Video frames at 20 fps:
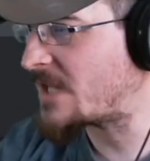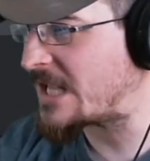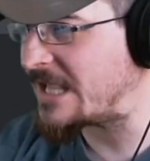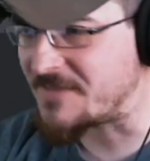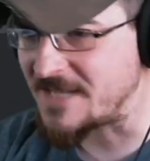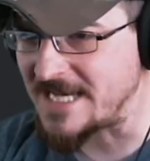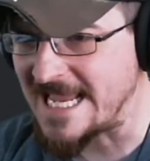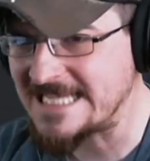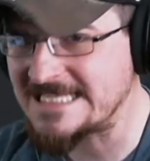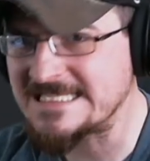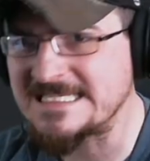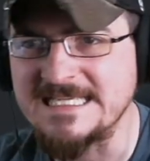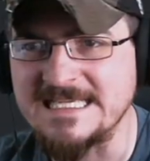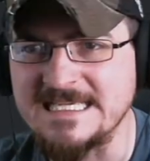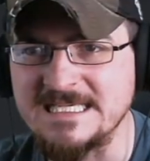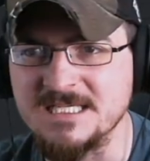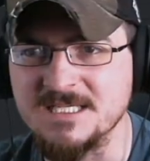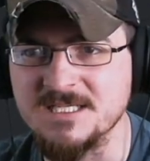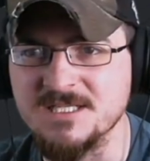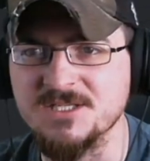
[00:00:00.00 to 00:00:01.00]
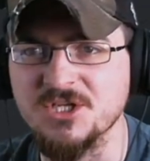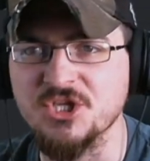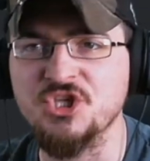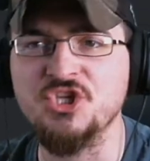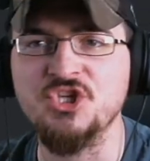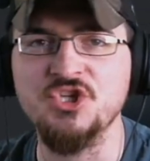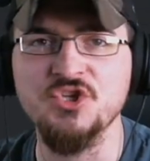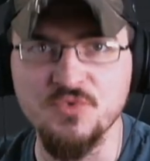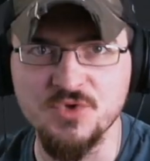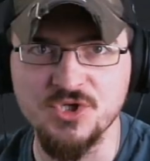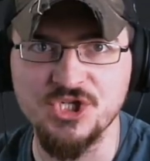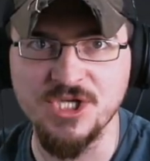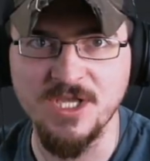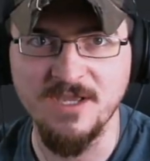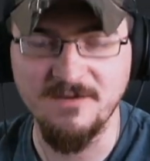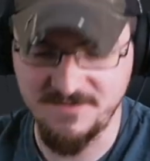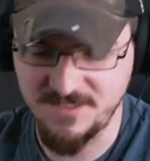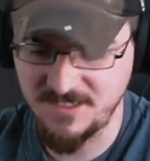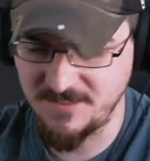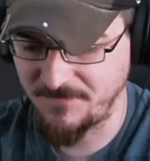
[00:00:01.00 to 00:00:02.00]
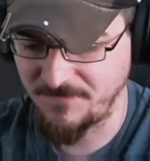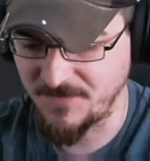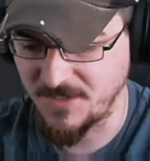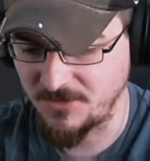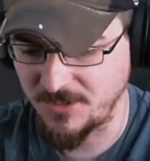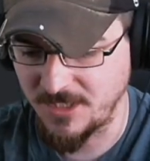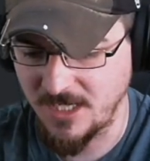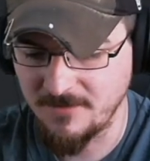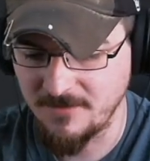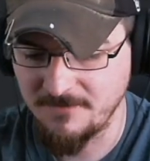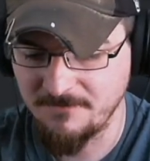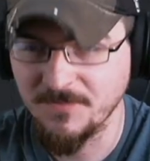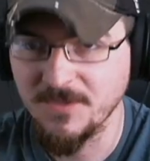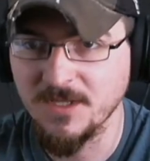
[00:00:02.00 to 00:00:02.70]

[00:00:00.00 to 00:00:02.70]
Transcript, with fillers: The next is hue shift, okay?